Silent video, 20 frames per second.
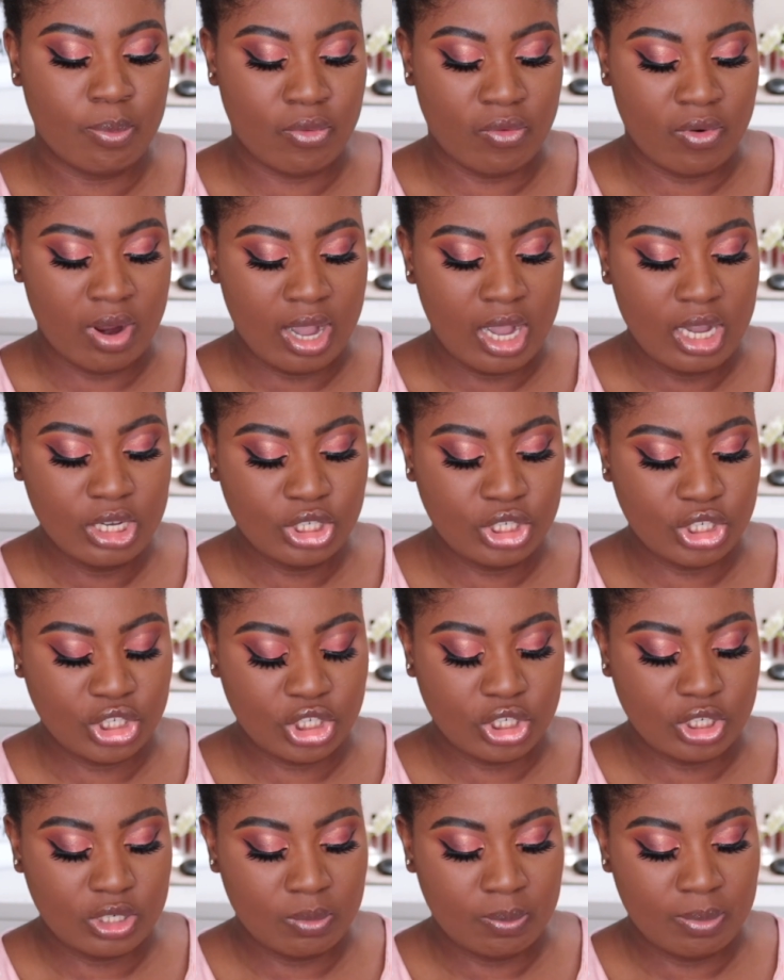
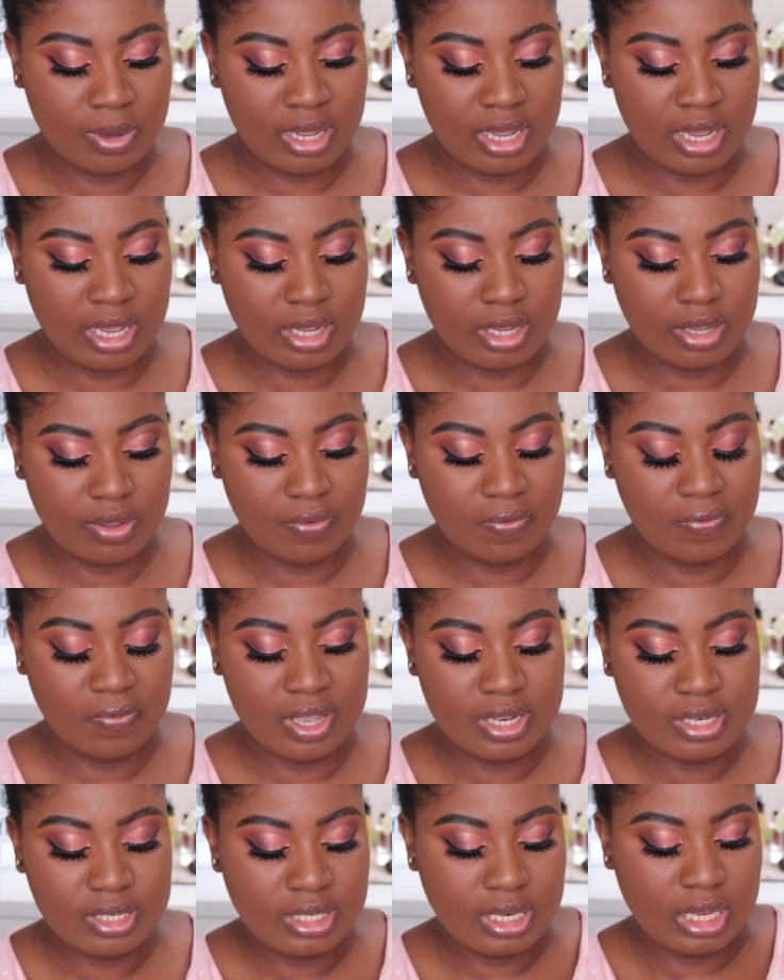Brush by
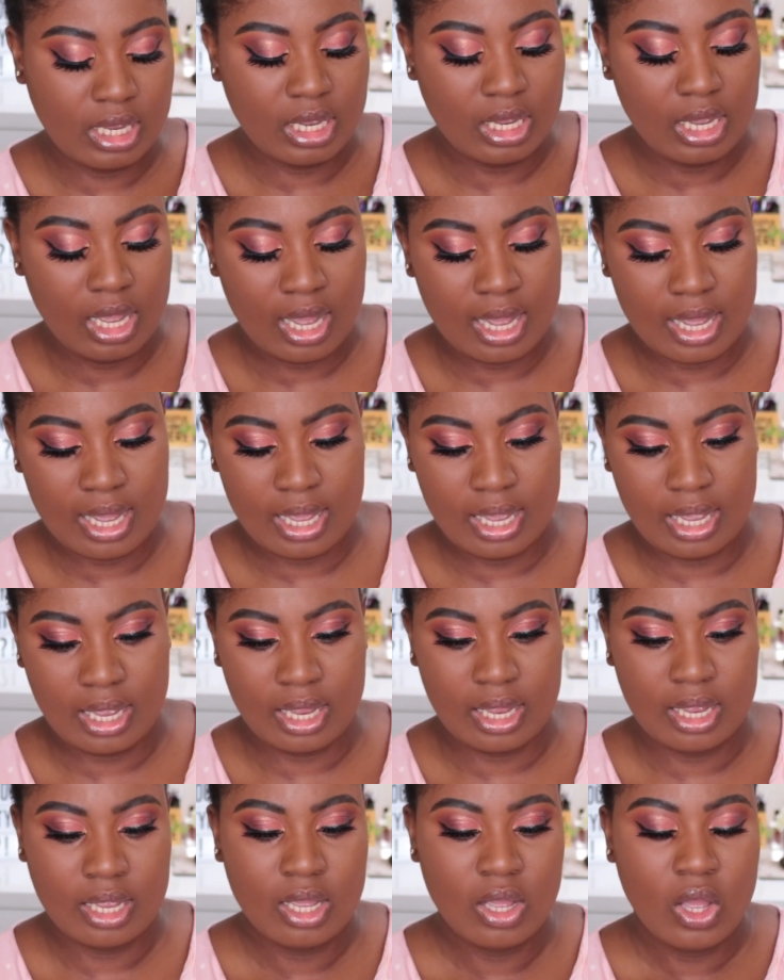Fenty.
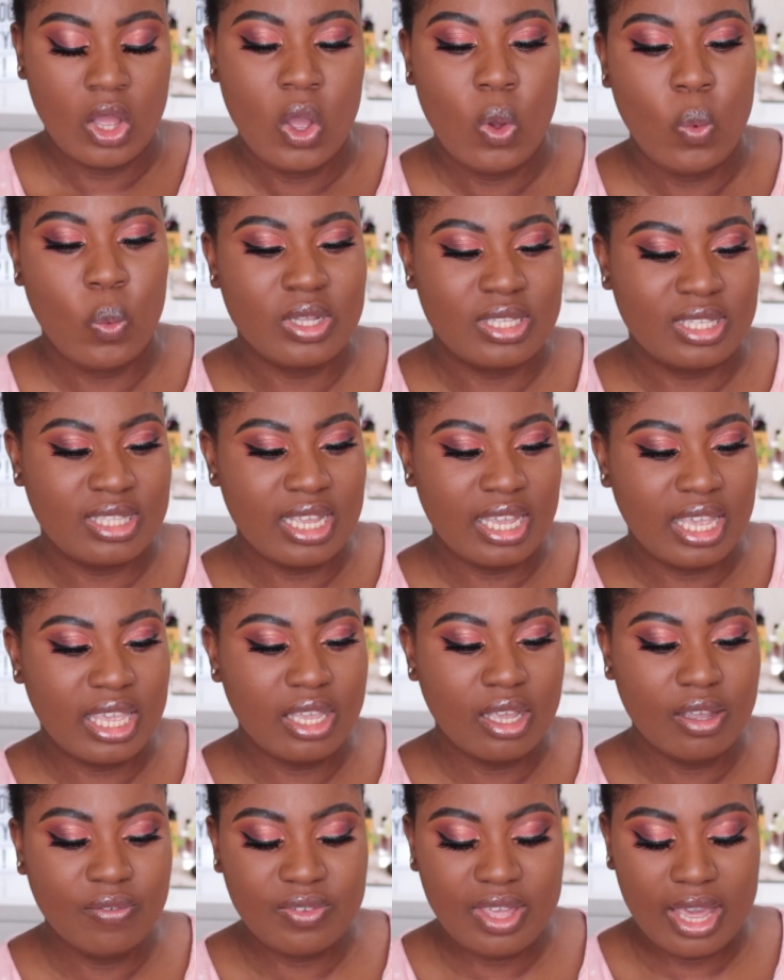I was
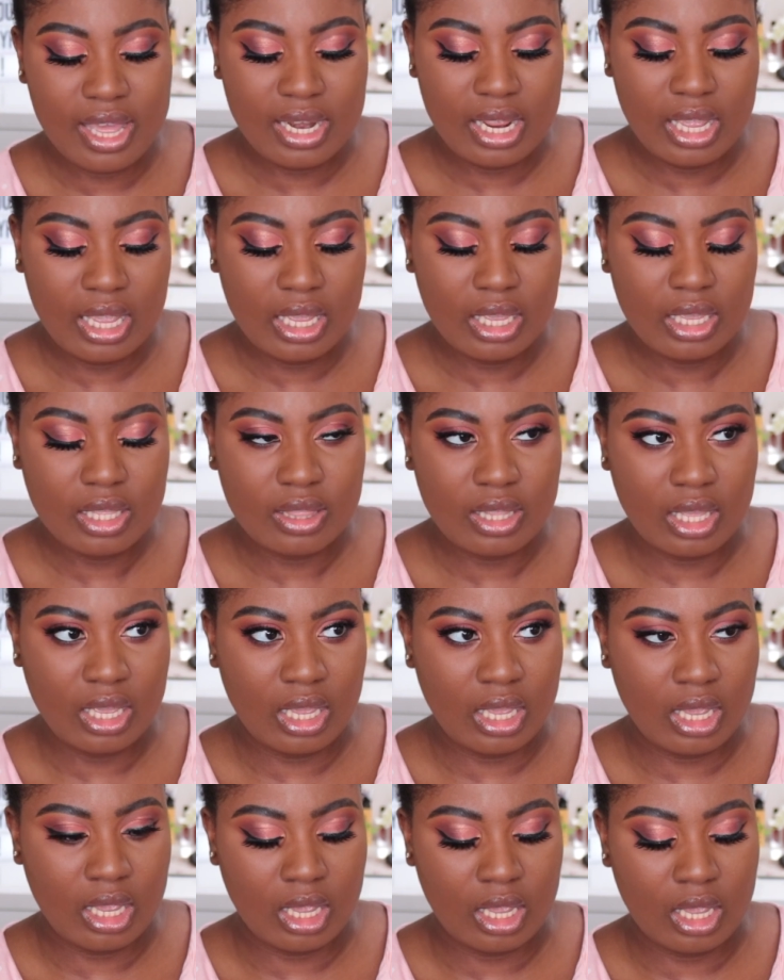thinking of getting
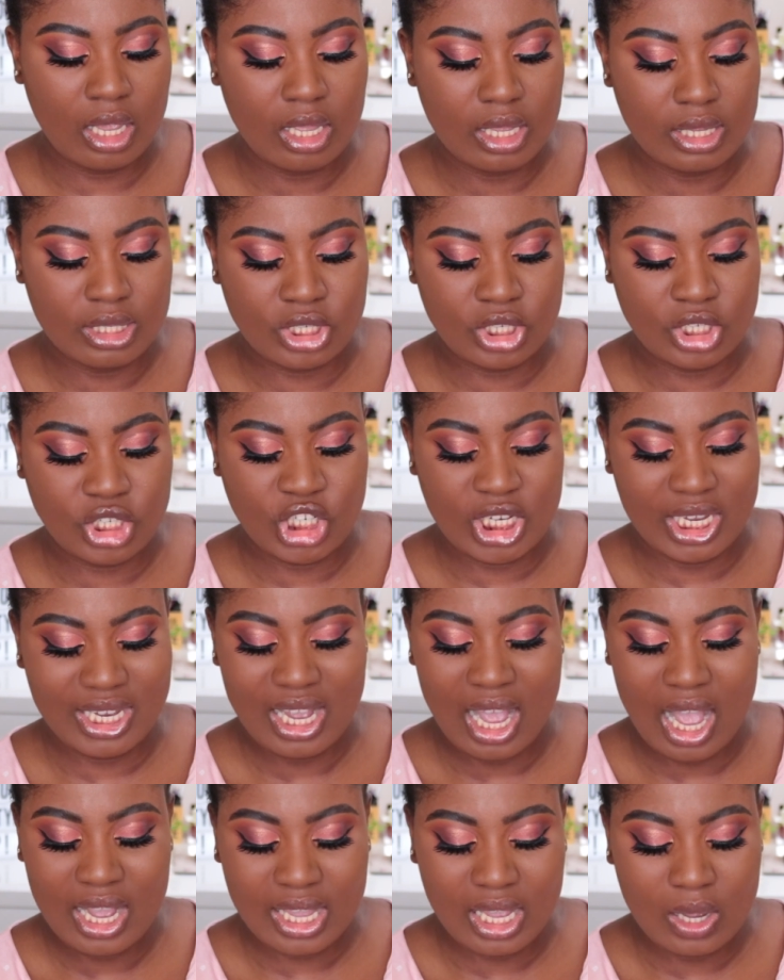the
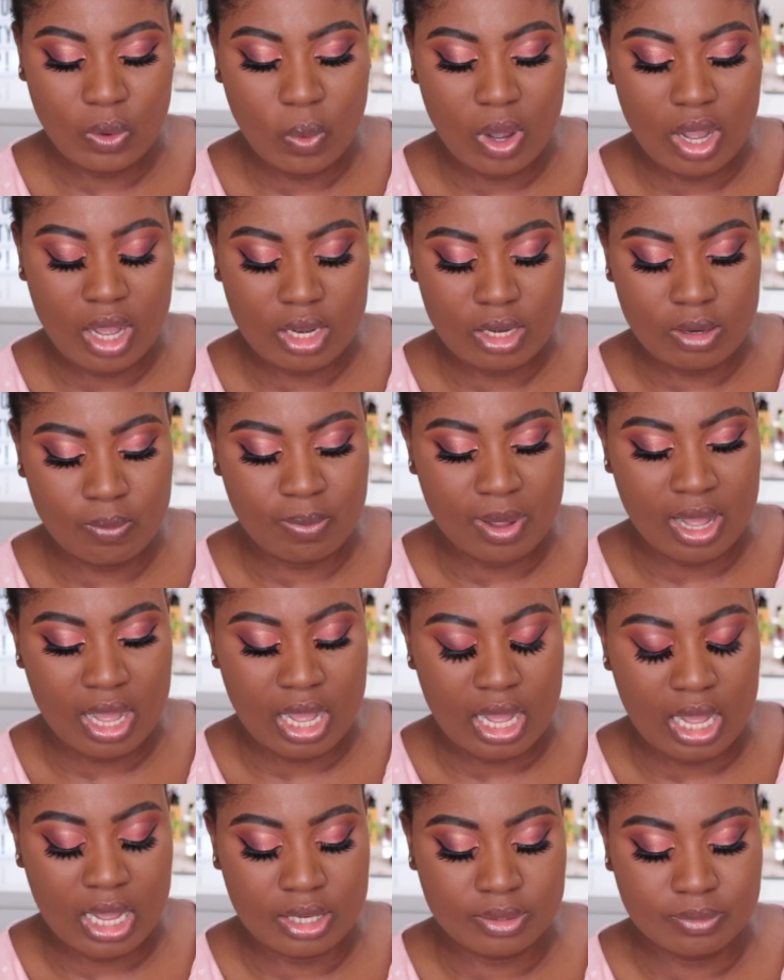cheek hugging one,
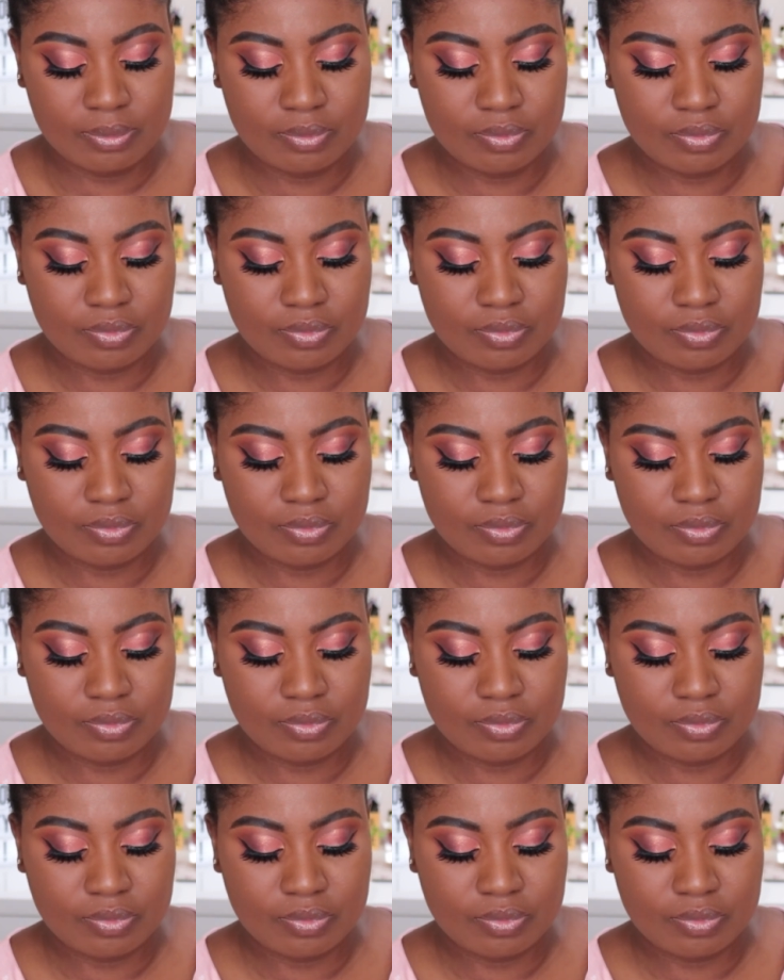but